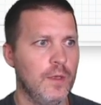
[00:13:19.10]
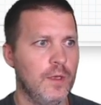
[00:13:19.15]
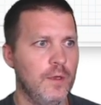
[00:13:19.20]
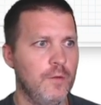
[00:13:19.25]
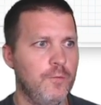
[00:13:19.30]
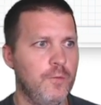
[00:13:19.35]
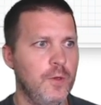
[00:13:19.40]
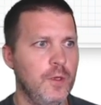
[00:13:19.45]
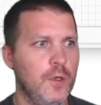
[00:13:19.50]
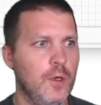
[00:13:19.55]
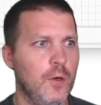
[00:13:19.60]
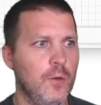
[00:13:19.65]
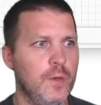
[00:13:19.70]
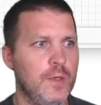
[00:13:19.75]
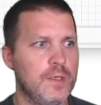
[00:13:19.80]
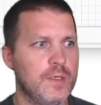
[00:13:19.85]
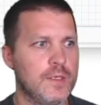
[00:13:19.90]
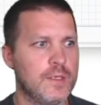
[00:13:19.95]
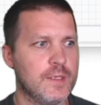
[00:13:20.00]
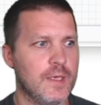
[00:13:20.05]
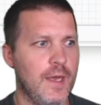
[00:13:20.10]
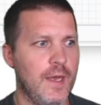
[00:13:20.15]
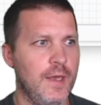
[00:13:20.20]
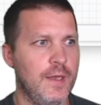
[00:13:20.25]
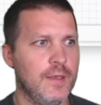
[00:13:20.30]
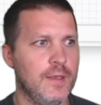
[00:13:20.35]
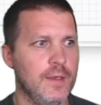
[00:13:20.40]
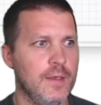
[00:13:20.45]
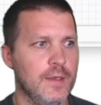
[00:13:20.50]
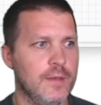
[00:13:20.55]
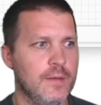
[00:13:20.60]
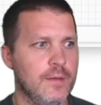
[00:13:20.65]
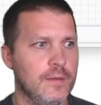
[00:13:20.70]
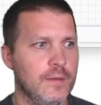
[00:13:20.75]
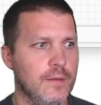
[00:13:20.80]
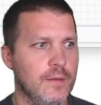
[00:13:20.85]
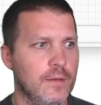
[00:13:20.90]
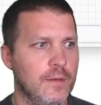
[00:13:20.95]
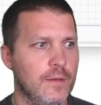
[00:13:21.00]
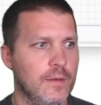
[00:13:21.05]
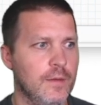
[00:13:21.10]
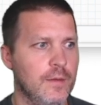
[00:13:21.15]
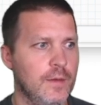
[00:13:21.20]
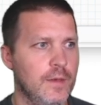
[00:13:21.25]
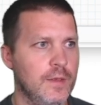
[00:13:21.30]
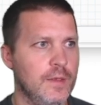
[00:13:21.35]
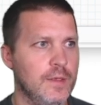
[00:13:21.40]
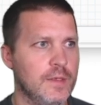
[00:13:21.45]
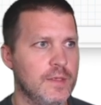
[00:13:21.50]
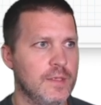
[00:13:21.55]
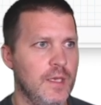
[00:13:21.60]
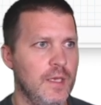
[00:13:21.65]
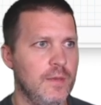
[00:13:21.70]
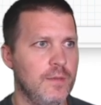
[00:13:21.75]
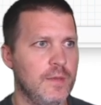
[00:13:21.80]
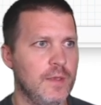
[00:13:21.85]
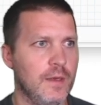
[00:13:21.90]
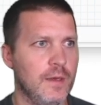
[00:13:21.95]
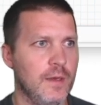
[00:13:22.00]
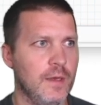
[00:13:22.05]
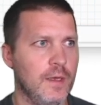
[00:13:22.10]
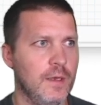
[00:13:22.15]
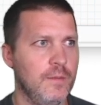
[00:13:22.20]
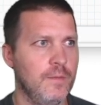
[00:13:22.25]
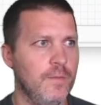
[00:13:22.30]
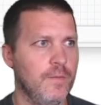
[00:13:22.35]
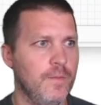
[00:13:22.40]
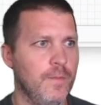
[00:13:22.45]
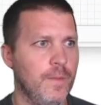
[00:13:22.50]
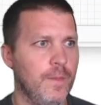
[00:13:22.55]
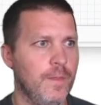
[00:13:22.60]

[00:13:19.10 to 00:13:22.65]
If we go inside it in the same time